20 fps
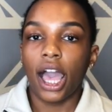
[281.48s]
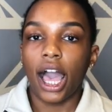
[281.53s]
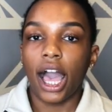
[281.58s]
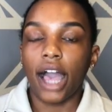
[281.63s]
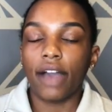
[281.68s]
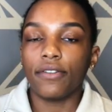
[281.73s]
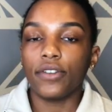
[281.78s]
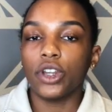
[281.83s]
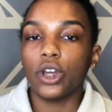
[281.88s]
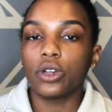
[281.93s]

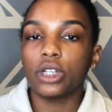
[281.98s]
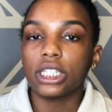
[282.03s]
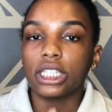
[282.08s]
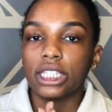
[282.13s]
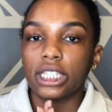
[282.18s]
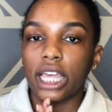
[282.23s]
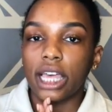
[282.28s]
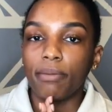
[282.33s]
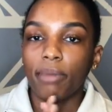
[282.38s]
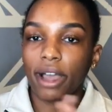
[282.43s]
I've
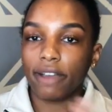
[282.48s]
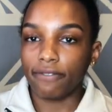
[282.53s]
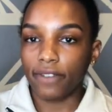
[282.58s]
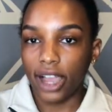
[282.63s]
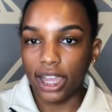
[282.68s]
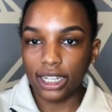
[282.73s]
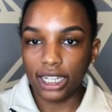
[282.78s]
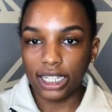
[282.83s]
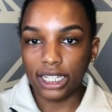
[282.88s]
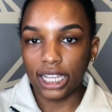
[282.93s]
noticed that by
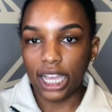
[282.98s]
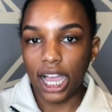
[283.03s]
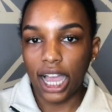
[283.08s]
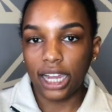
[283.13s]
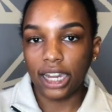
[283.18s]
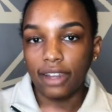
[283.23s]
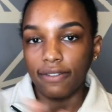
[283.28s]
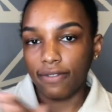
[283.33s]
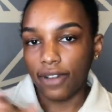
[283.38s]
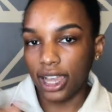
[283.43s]
finding
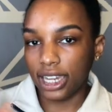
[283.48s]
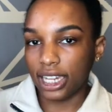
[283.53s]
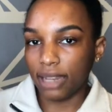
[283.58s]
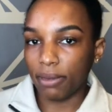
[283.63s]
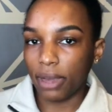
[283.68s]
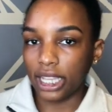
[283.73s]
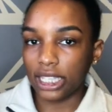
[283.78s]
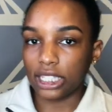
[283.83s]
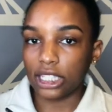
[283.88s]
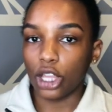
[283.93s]
God and
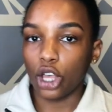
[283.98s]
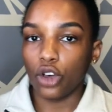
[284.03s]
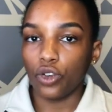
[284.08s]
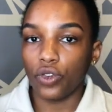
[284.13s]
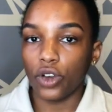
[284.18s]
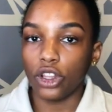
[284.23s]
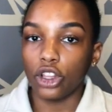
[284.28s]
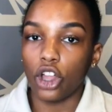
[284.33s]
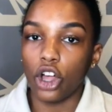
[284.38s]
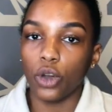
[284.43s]
finding myself
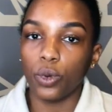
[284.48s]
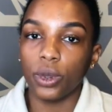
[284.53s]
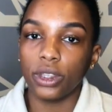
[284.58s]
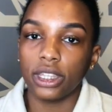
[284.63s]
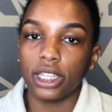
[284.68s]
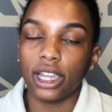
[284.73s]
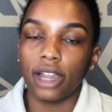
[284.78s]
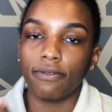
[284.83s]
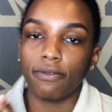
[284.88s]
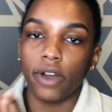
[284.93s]
along
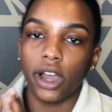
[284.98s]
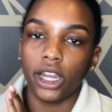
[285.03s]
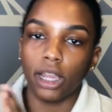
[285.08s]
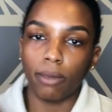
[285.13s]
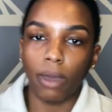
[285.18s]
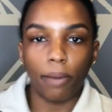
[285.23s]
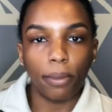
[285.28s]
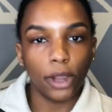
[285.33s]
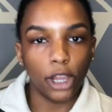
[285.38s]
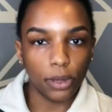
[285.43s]
with it, I'm
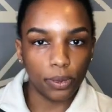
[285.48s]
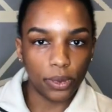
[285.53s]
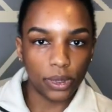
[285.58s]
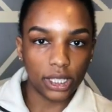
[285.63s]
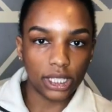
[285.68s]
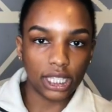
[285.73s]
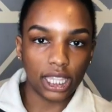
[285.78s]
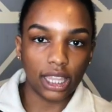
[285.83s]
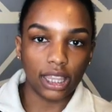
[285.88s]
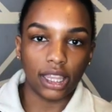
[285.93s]
finding my
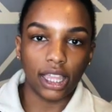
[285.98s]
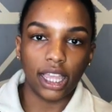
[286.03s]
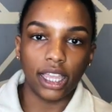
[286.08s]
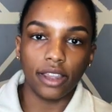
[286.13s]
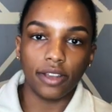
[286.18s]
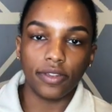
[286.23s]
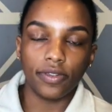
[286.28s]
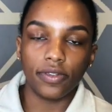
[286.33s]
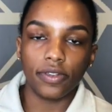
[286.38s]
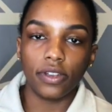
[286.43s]
purpose in
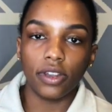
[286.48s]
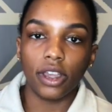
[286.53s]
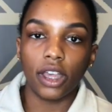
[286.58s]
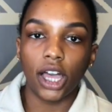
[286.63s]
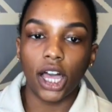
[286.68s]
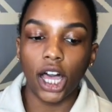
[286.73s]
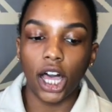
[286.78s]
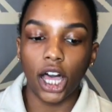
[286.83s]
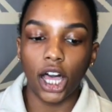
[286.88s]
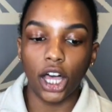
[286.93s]
life,
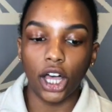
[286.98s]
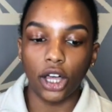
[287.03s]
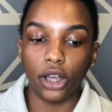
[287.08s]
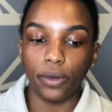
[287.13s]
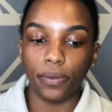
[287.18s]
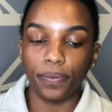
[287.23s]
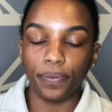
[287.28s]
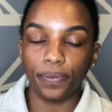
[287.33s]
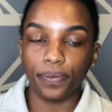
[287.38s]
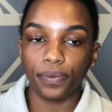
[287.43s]

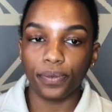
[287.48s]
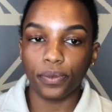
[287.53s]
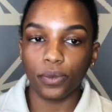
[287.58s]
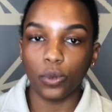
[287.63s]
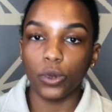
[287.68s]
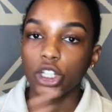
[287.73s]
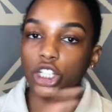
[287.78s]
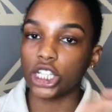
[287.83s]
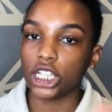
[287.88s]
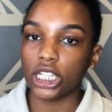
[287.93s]

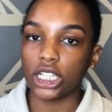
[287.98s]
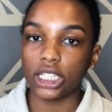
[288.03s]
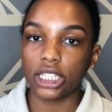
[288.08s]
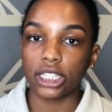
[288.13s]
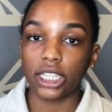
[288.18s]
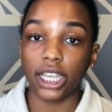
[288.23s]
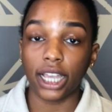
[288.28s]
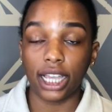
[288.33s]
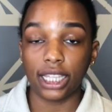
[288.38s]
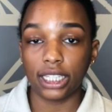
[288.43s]
which
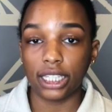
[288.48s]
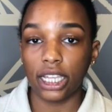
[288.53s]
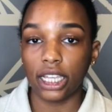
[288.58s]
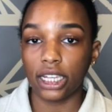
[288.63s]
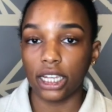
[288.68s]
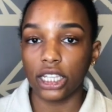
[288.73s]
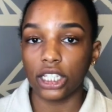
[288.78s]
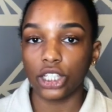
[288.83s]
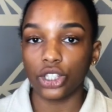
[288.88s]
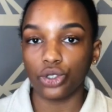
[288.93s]
is, like I
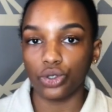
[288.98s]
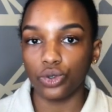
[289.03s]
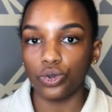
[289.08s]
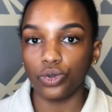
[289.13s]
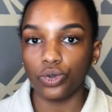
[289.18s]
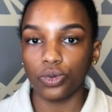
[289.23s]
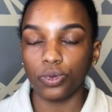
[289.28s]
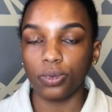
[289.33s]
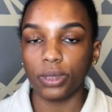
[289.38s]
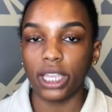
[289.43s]
said, is to
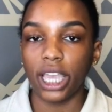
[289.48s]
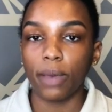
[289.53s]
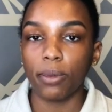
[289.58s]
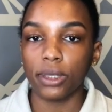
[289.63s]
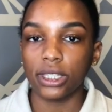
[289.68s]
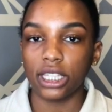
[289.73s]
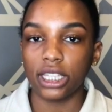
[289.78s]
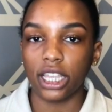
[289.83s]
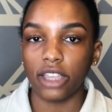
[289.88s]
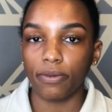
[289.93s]
be
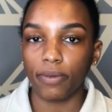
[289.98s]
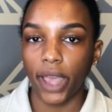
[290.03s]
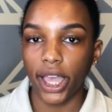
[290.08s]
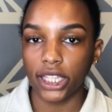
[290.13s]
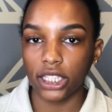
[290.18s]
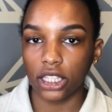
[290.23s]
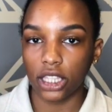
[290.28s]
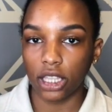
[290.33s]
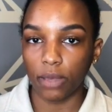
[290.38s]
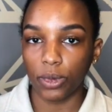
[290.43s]
able to give
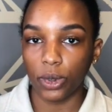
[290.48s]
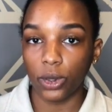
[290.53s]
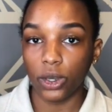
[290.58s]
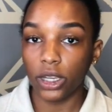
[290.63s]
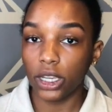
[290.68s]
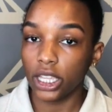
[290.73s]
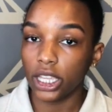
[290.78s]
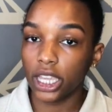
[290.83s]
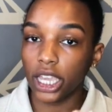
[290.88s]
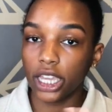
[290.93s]
back to the
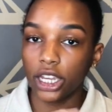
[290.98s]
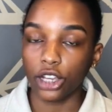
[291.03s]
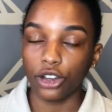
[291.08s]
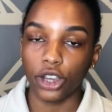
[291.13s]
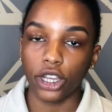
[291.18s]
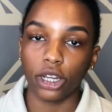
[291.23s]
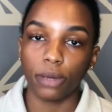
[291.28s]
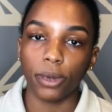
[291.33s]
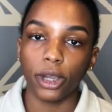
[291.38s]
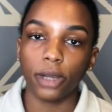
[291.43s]
community in a
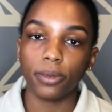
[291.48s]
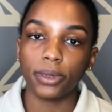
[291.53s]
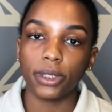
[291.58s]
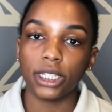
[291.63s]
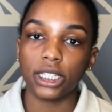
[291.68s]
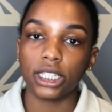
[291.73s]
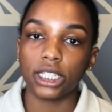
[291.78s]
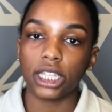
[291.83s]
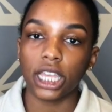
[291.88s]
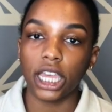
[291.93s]
greater
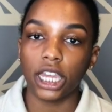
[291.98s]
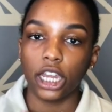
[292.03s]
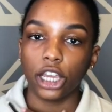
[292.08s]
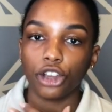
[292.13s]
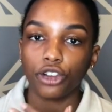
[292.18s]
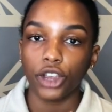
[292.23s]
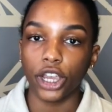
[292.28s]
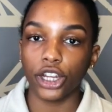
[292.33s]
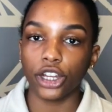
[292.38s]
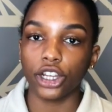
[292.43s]
purpose and a
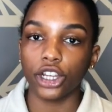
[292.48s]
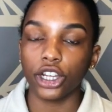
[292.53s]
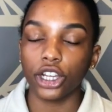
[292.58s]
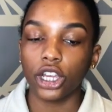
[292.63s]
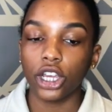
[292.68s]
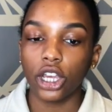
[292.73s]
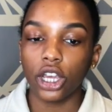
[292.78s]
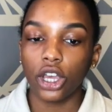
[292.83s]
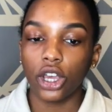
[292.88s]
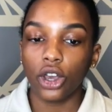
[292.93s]

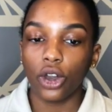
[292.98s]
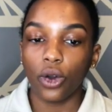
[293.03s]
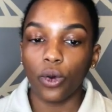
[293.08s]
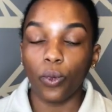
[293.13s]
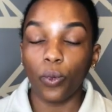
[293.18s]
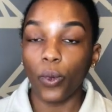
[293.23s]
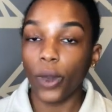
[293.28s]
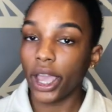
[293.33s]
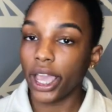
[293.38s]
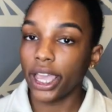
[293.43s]
greater
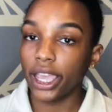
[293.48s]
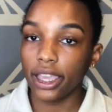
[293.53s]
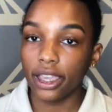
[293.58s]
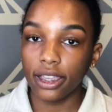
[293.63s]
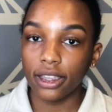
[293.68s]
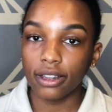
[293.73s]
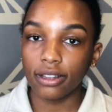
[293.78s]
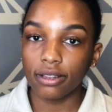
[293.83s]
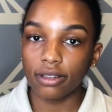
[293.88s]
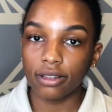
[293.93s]

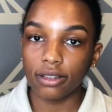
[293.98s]
way